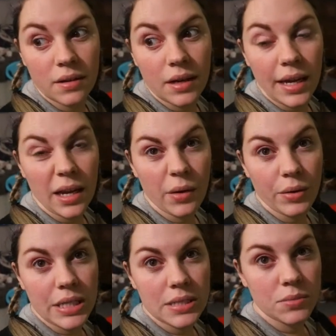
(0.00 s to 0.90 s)
and get
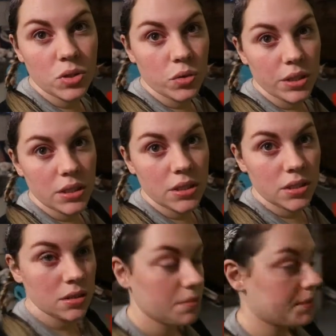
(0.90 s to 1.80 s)
rid of some toys
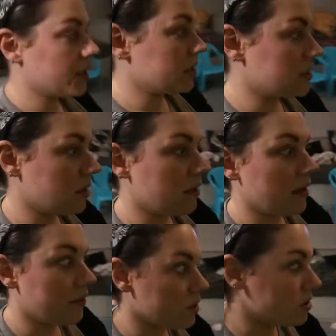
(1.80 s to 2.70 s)
because
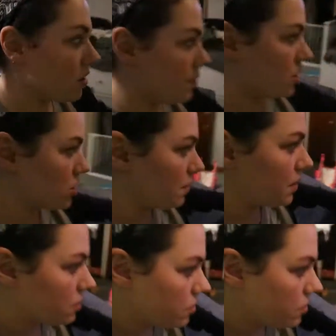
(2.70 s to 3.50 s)
they've got so much coming at